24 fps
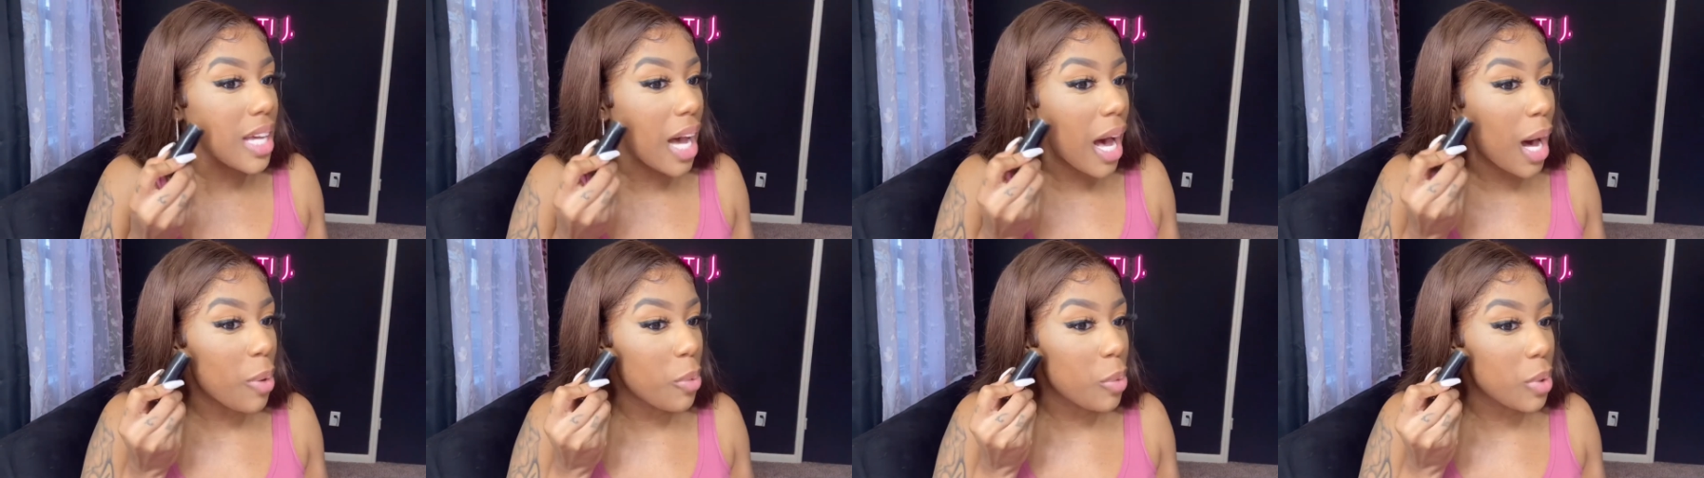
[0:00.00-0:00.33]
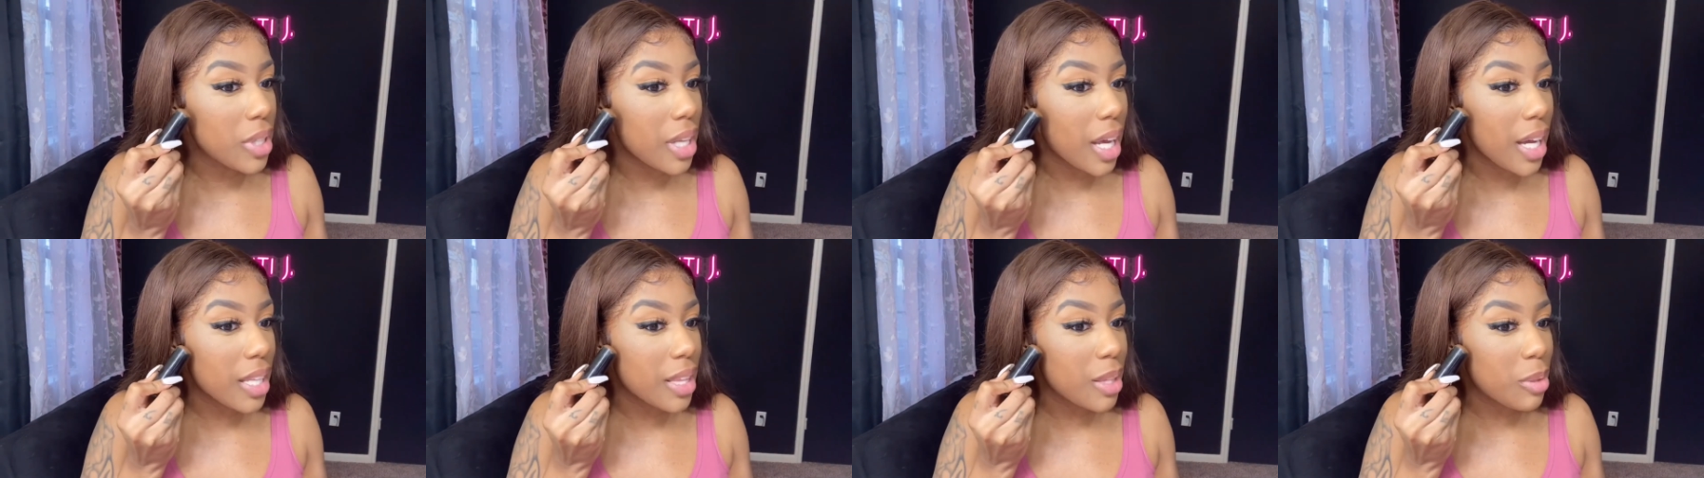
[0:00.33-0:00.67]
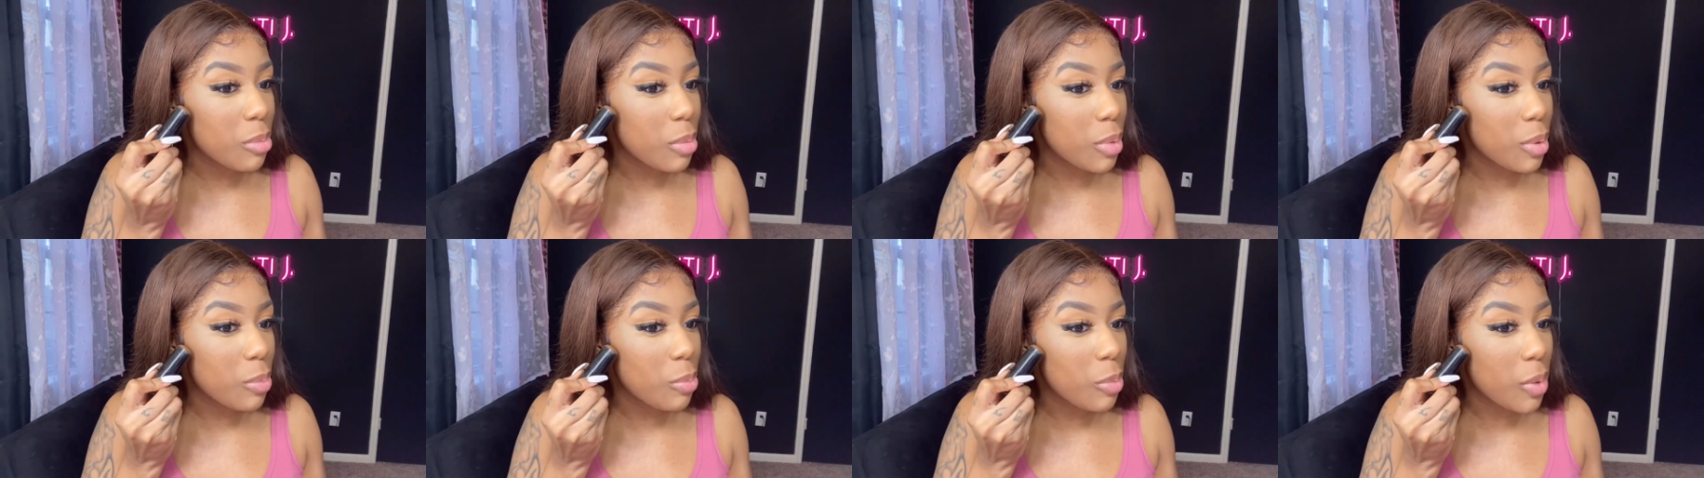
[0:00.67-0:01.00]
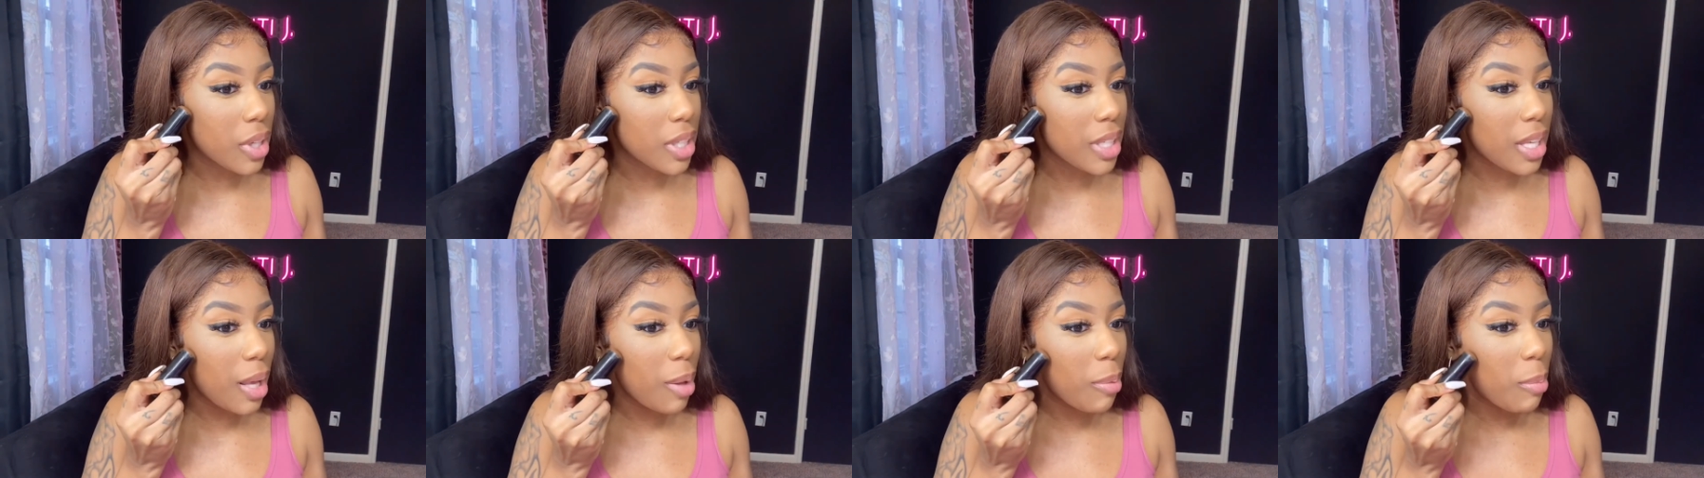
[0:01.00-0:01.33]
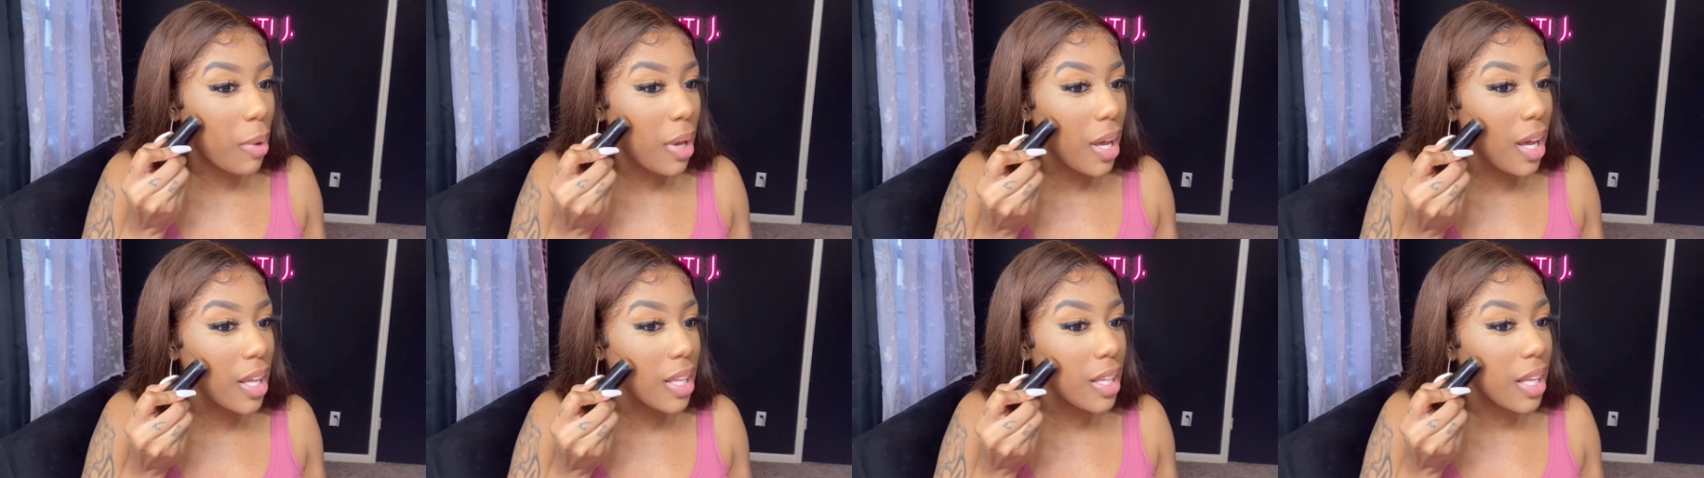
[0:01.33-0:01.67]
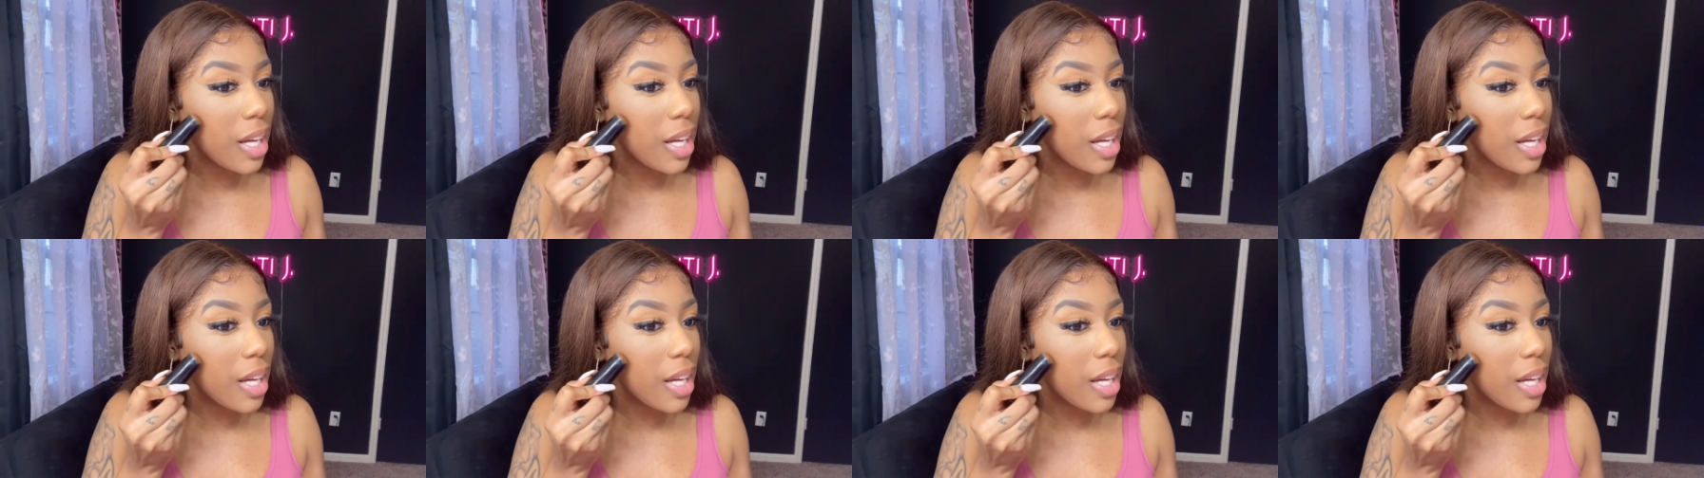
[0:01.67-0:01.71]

I would like them to bring that back.